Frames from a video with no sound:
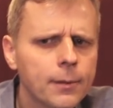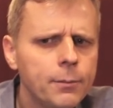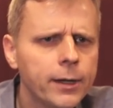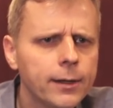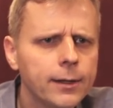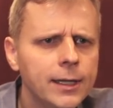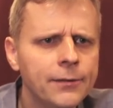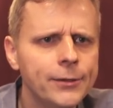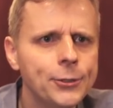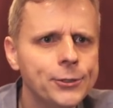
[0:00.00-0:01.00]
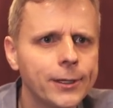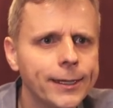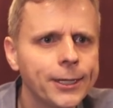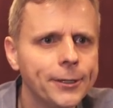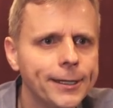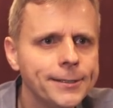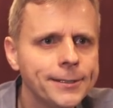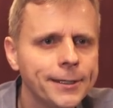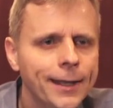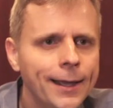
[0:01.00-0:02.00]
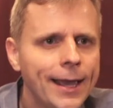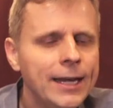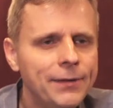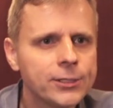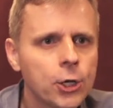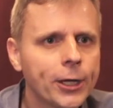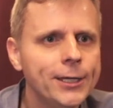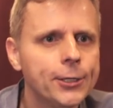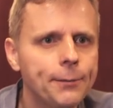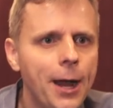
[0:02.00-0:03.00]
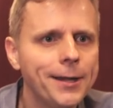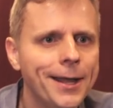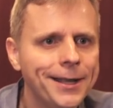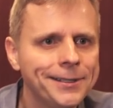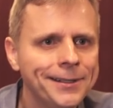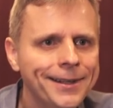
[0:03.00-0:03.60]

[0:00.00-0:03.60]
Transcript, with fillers: But if it knows who the leader is, and if it's talking to the botnet,